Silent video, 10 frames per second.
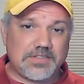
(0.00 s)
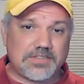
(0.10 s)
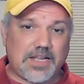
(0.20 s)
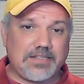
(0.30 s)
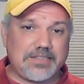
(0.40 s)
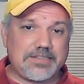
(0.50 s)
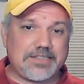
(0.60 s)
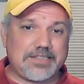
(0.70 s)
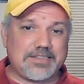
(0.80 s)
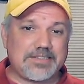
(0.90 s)

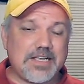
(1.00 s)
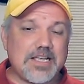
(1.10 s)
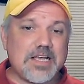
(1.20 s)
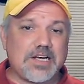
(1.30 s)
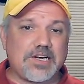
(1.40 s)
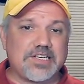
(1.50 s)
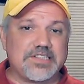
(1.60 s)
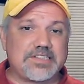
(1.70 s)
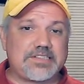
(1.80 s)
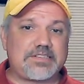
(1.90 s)
Silence is a
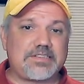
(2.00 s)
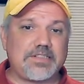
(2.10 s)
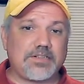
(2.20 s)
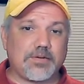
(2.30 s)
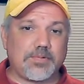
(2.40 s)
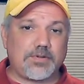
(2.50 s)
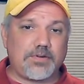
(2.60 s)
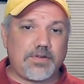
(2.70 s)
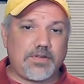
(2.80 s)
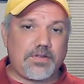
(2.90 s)

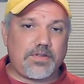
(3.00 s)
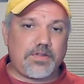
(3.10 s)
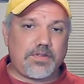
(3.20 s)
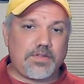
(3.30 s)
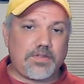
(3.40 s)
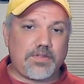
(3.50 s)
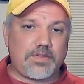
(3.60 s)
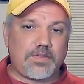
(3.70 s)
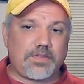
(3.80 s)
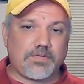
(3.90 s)
considerable
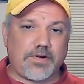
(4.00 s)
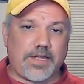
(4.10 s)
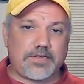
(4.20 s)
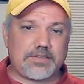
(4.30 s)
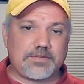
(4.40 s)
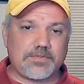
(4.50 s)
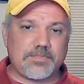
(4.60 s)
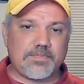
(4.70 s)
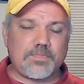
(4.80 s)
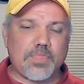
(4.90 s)
threat.
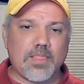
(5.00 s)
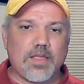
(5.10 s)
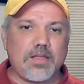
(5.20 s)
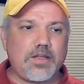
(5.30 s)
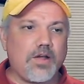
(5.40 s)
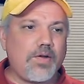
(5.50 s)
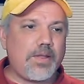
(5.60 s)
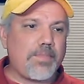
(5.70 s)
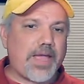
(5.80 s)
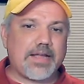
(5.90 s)
And
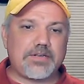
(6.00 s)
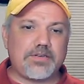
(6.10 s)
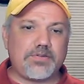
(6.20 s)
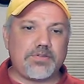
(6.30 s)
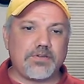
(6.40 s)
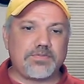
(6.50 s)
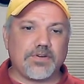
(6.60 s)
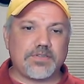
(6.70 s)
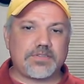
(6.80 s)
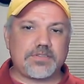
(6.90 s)
going back to those
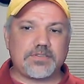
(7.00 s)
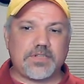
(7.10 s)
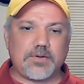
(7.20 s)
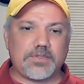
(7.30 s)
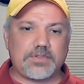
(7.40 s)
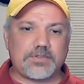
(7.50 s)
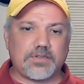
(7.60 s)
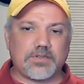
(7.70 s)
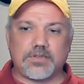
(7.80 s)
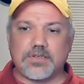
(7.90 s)
verses that we
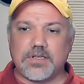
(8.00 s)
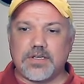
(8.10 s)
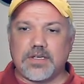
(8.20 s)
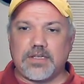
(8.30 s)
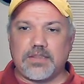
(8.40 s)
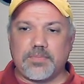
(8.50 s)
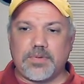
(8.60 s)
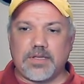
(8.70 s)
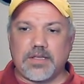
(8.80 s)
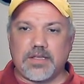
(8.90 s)
saw in
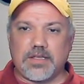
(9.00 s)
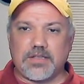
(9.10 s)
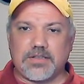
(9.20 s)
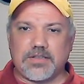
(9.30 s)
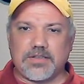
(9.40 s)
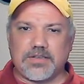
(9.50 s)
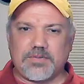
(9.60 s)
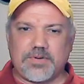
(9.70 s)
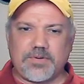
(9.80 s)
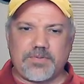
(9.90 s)
the,
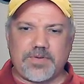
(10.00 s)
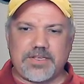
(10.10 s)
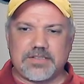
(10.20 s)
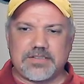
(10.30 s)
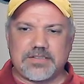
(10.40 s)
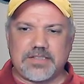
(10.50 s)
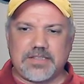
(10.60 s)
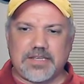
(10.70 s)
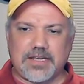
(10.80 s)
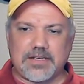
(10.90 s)
we can
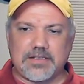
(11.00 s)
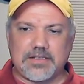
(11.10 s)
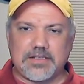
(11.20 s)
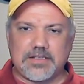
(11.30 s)
see that